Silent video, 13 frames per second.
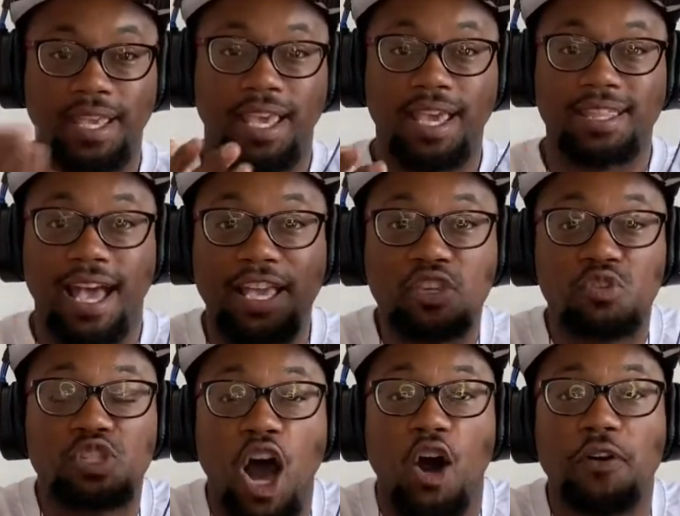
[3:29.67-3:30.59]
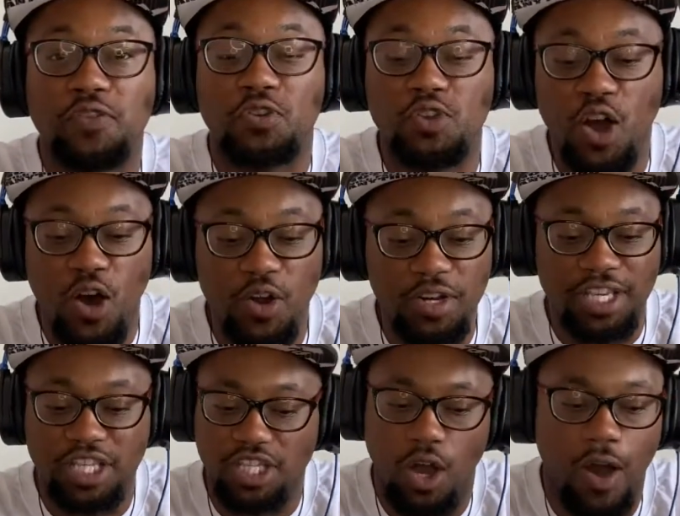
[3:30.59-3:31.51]
Now, you know, if you know on
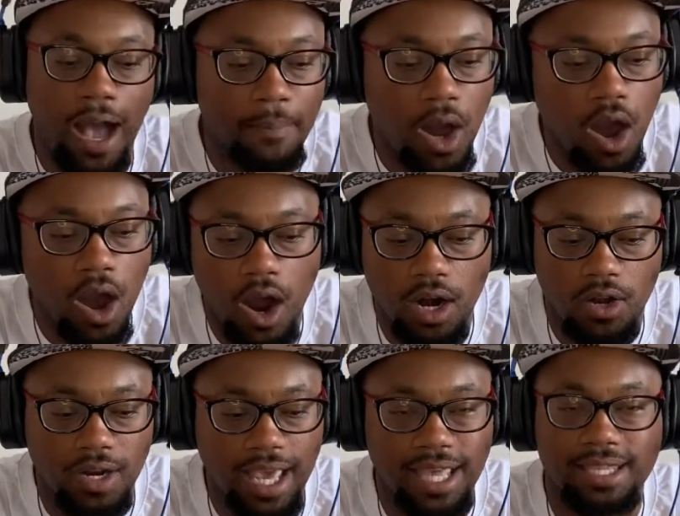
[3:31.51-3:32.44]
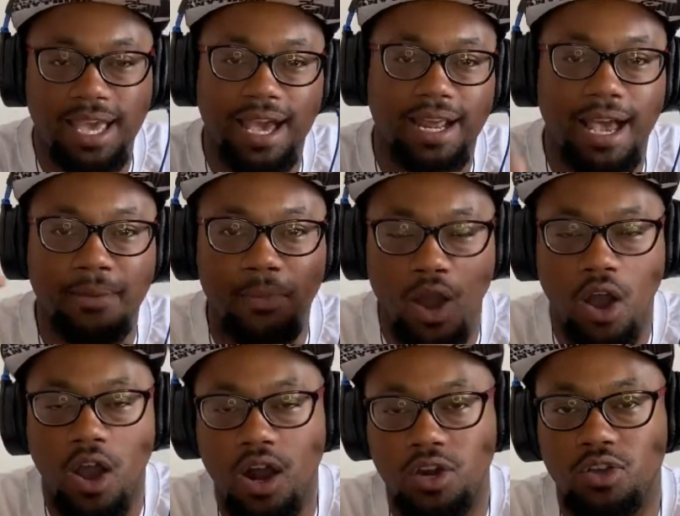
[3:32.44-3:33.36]
this show, I'm hard on Atlanta. I'm
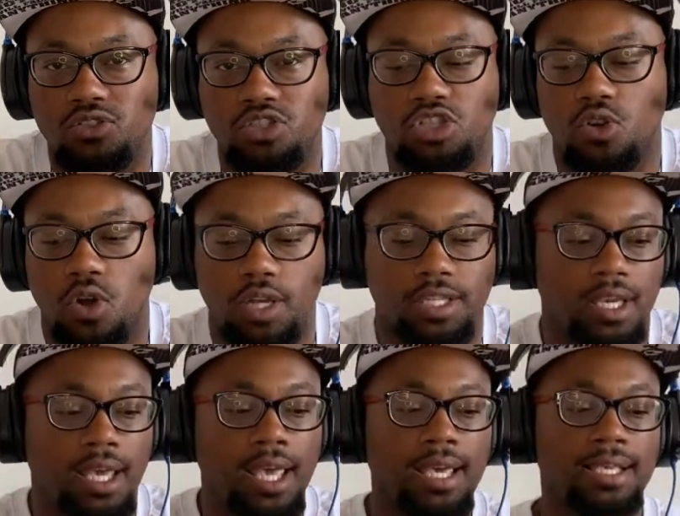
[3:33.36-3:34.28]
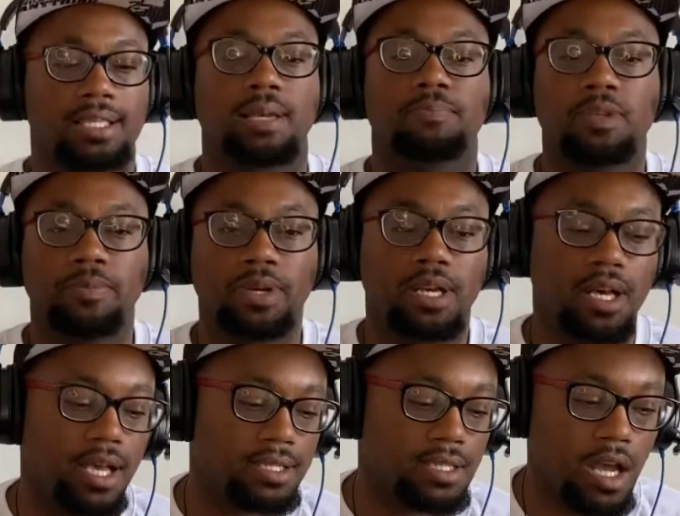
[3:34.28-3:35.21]
hard on Georgia simply
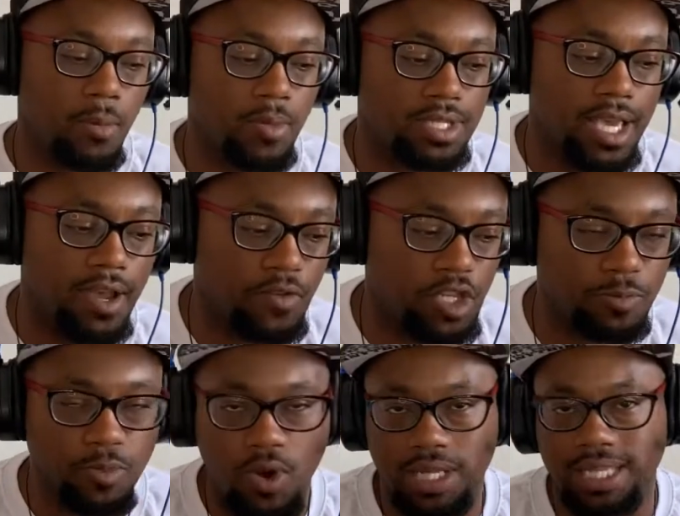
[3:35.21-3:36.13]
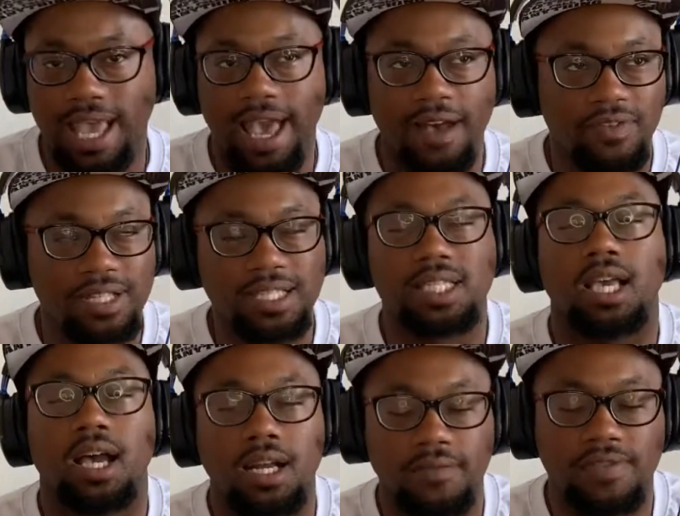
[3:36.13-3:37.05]
because in almost every sport, they have a
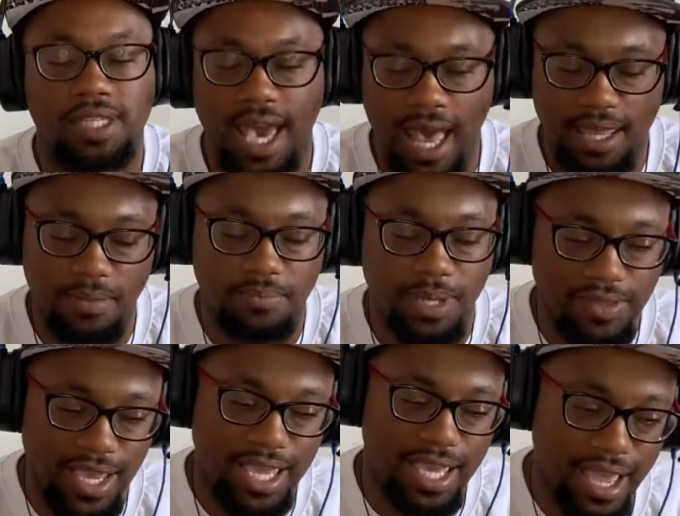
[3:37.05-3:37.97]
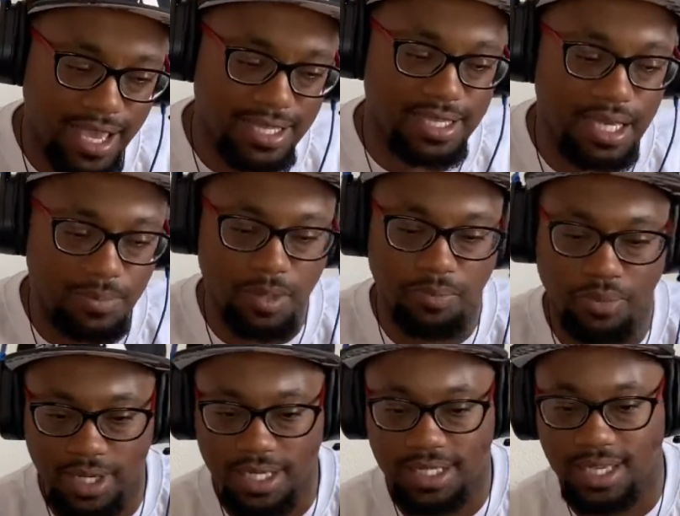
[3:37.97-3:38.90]
ton of talent, but they can't seem to
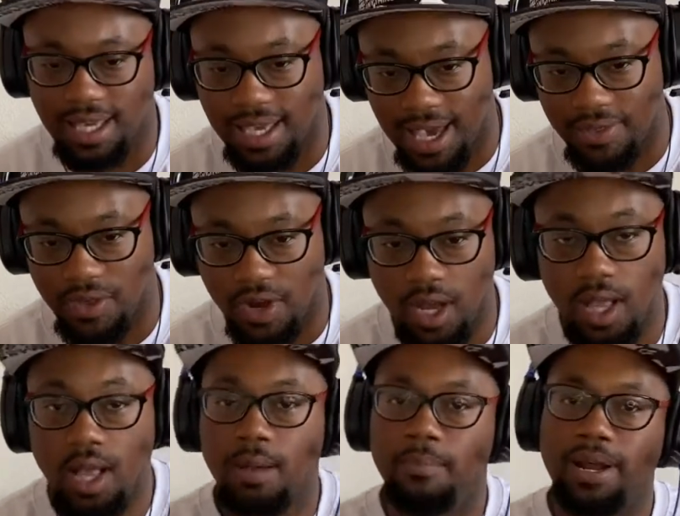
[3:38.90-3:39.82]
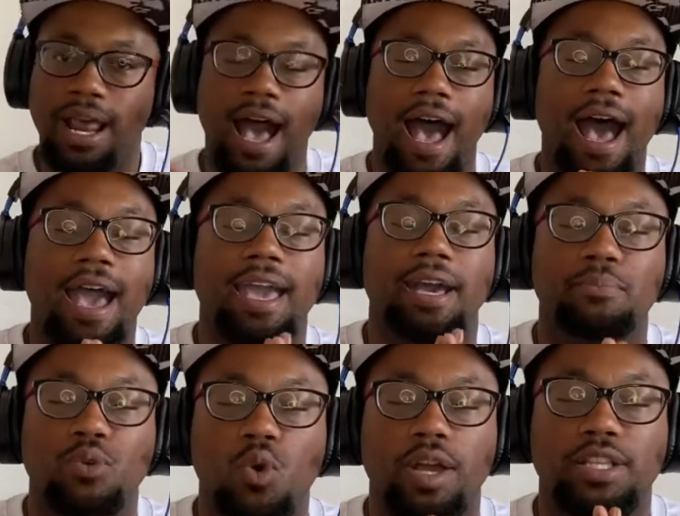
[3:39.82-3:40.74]
put it together. But I am
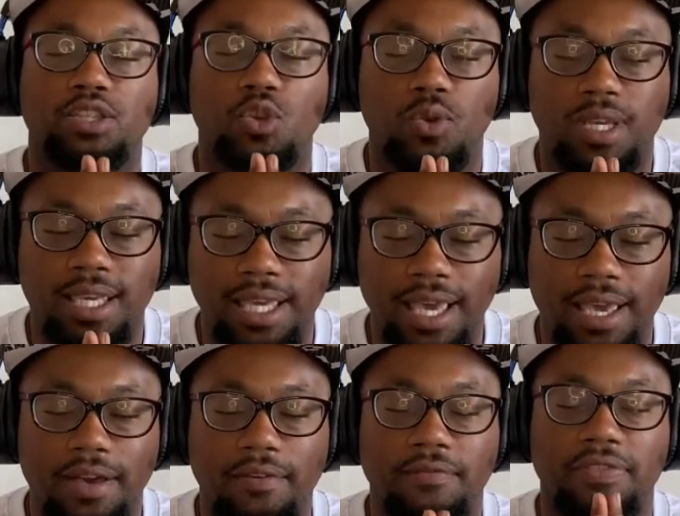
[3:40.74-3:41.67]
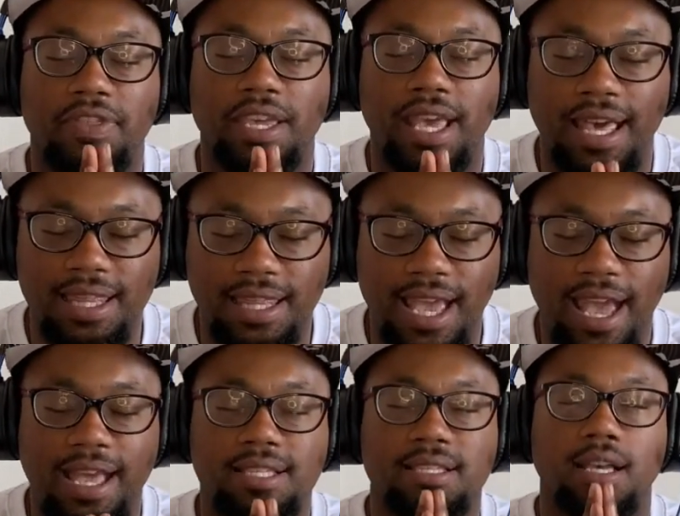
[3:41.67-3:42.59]
going to give the
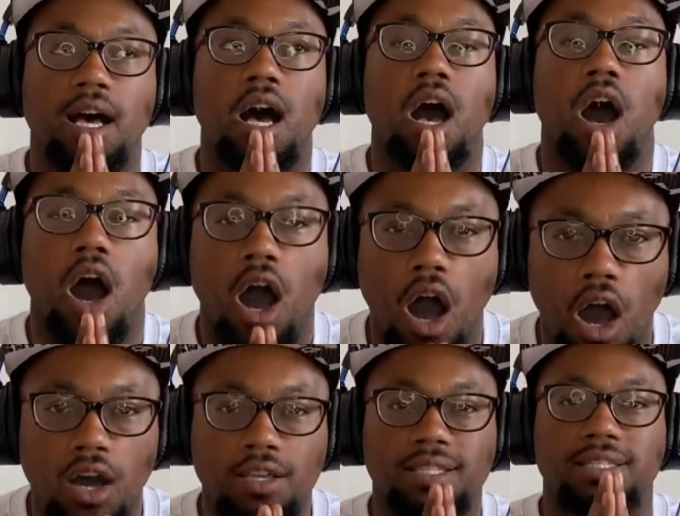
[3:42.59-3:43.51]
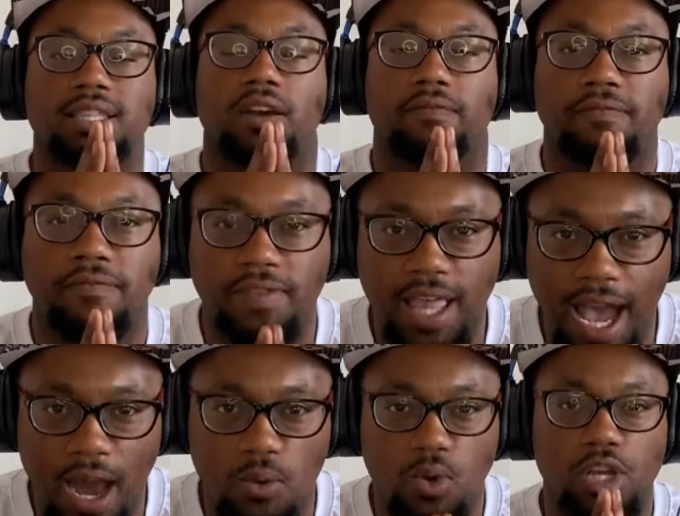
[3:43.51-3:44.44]
Atlanta Hawks their
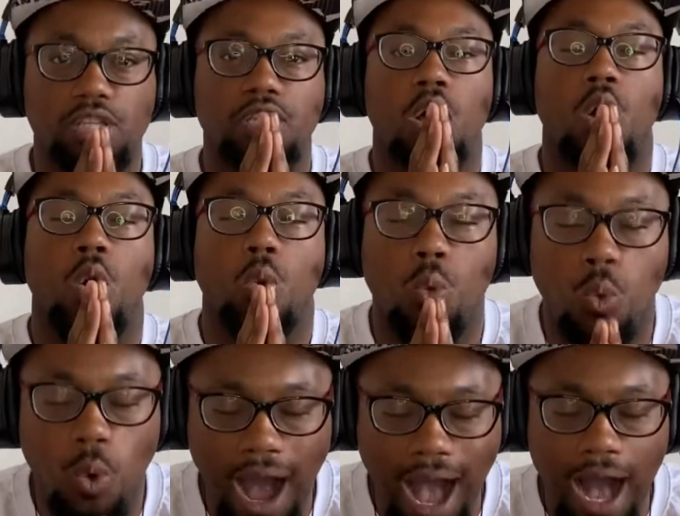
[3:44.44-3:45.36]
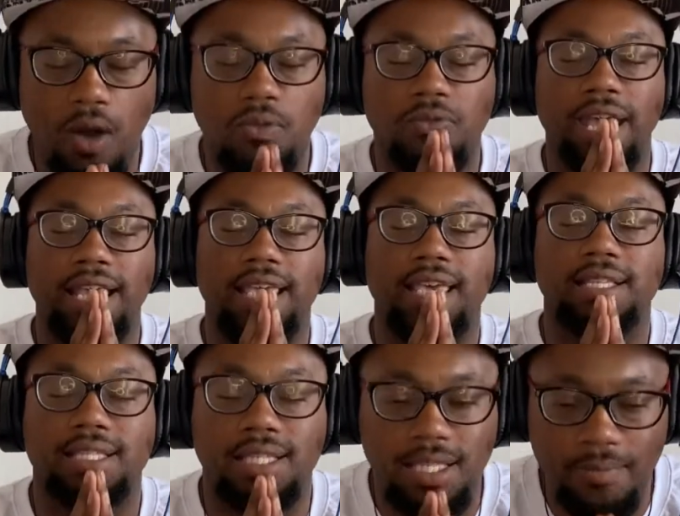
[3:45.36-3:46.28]
flowers while they can
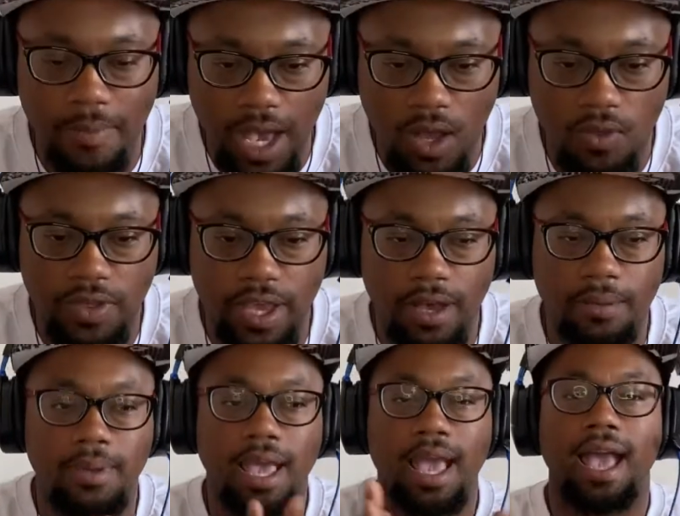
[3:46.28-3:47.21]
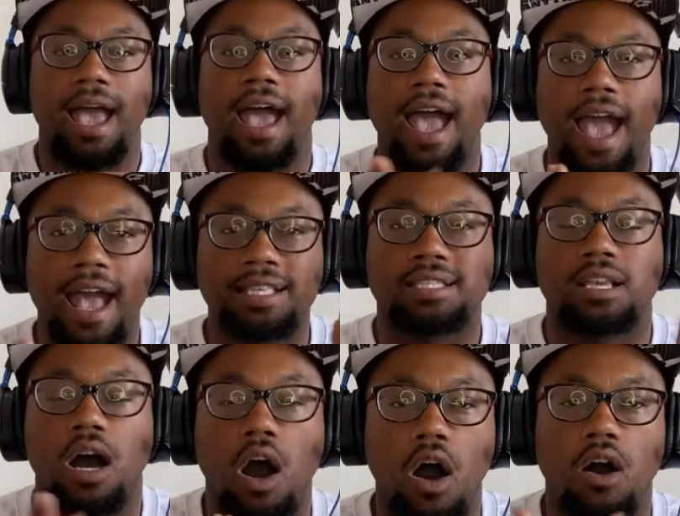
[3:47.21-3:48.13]
smell them. Hats
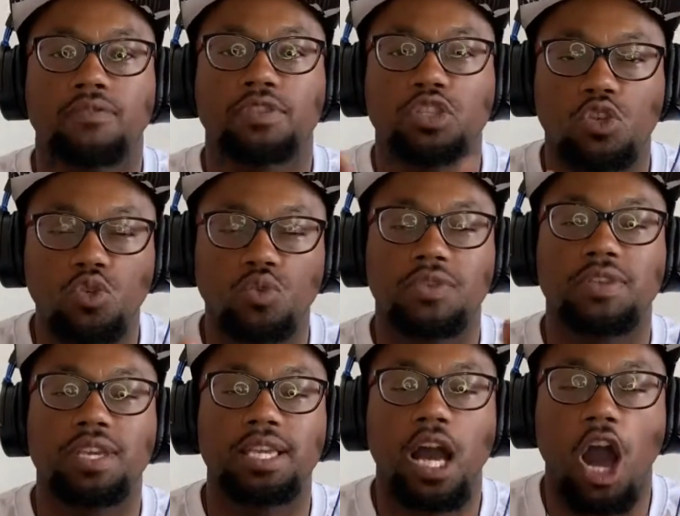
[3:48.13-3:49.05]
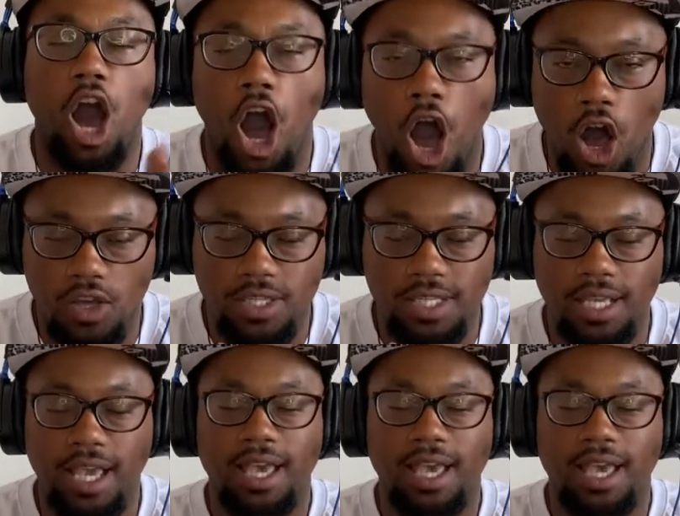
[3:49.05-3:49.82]
off to the Hawks.